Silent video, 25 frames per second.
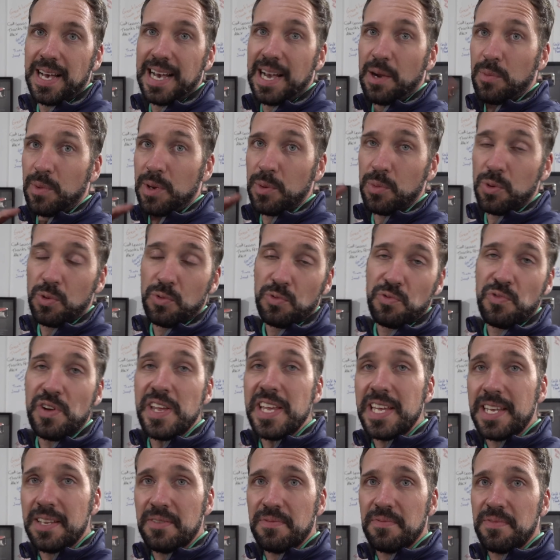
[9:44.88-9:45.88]
And we will
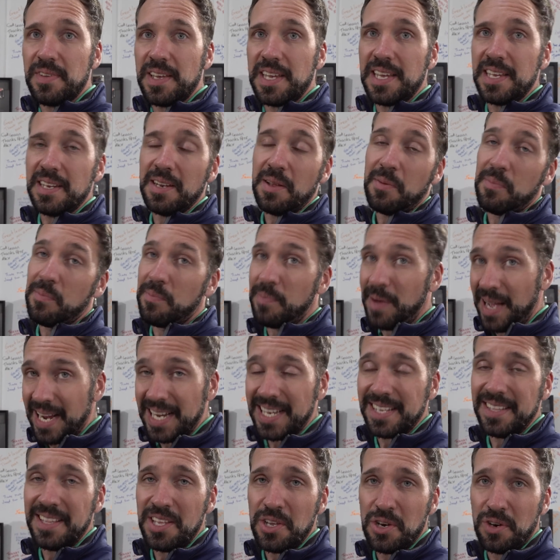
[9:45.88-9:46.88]
reconvene
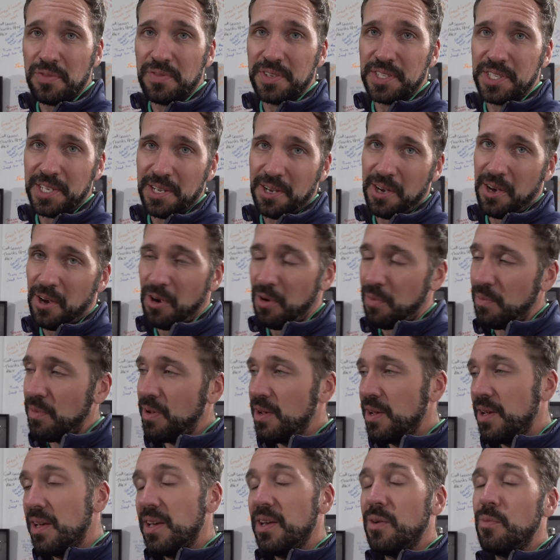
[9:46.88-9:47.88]
back in the office at home,
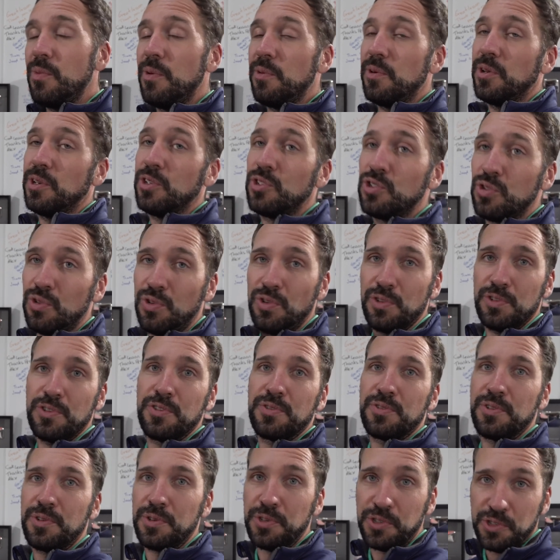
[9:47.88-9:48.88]
where I'm going to talk
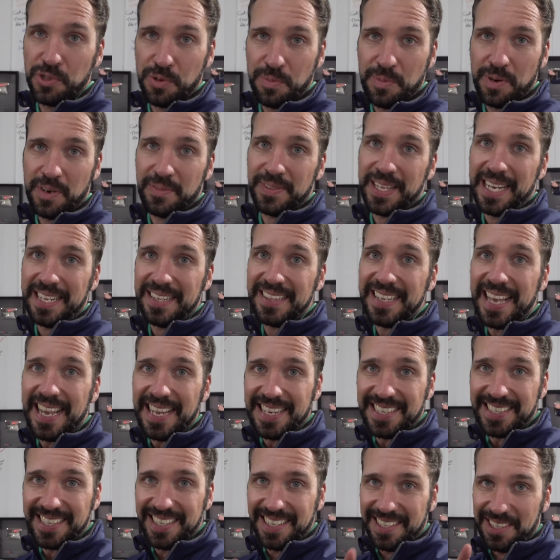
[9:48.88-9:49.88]
through some of that
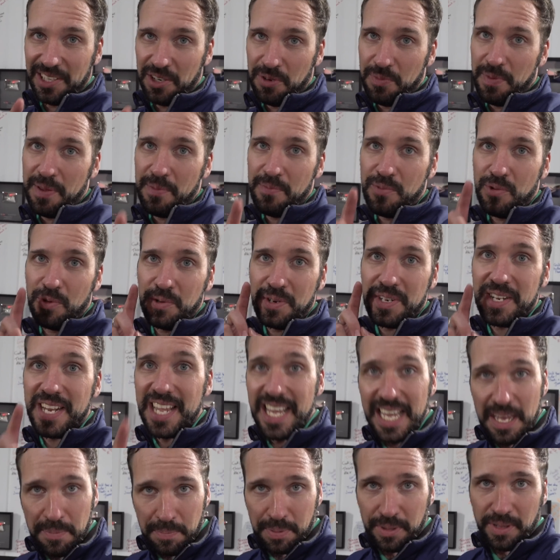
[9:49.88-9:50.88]
data a little bit more
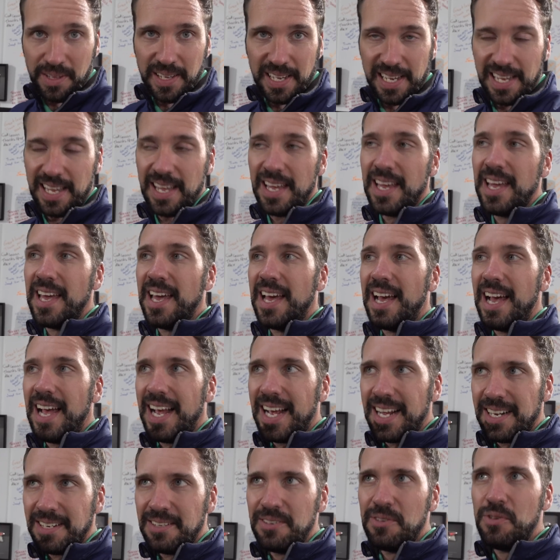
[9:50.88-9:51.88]
deeply,
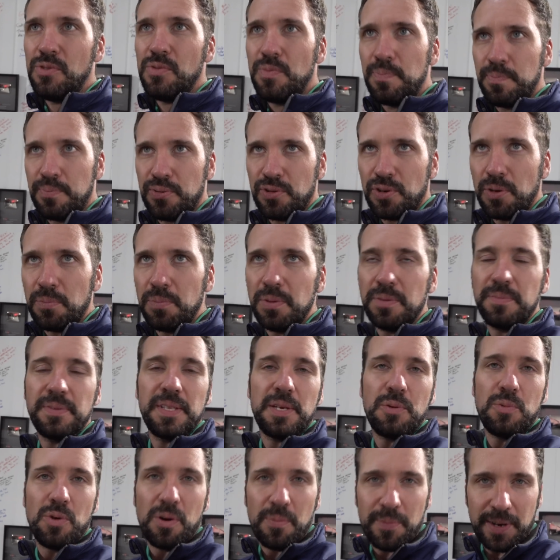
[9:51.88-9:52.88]
and
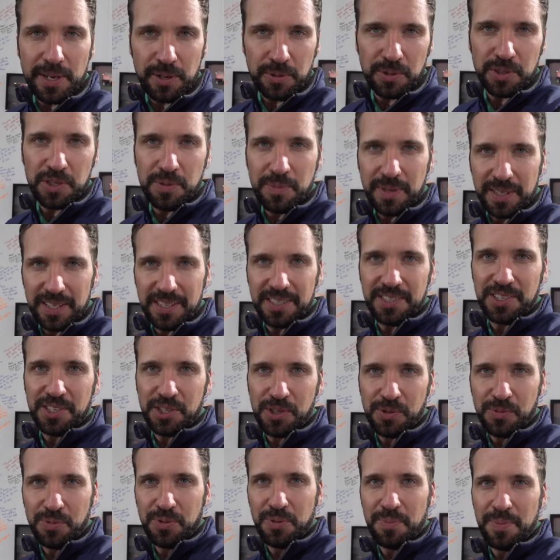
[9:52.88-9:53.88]
probably what my ultimate
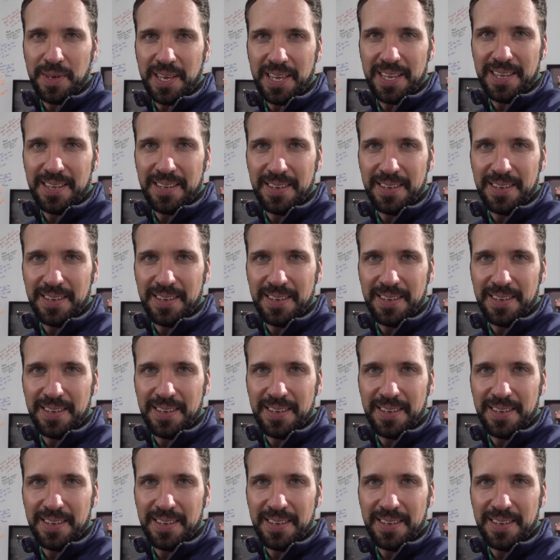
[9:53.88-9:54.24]
decision will be.